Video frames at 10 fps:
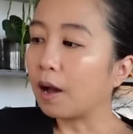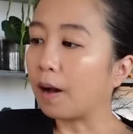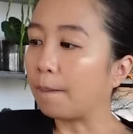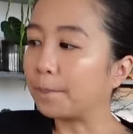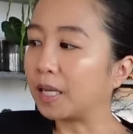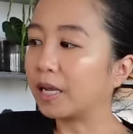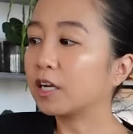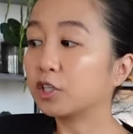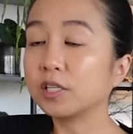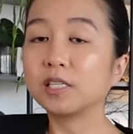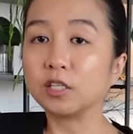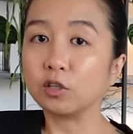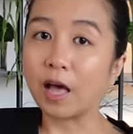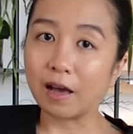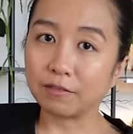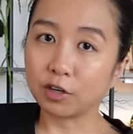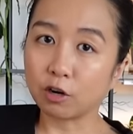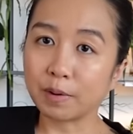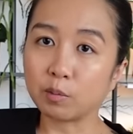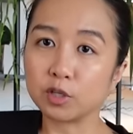Um, and I actually still have it
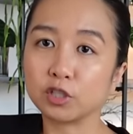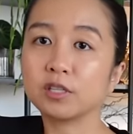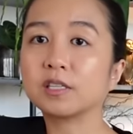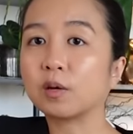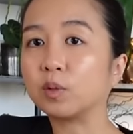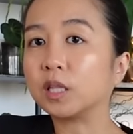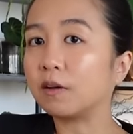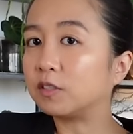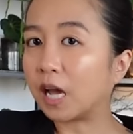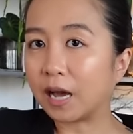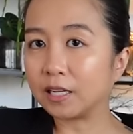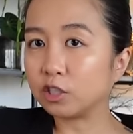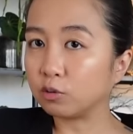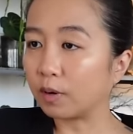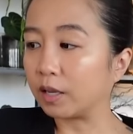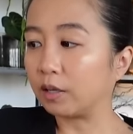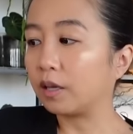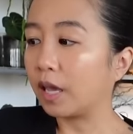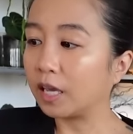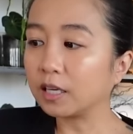on my wish list because I would love to add it to my
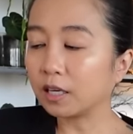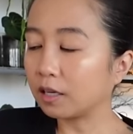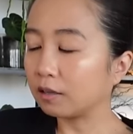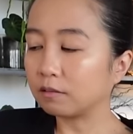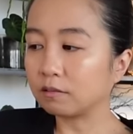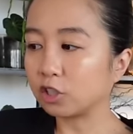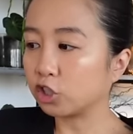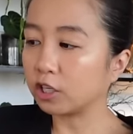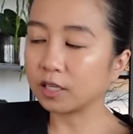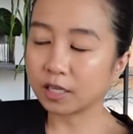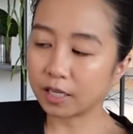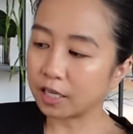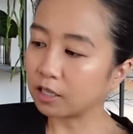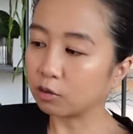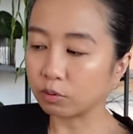hanging Dischidia hanging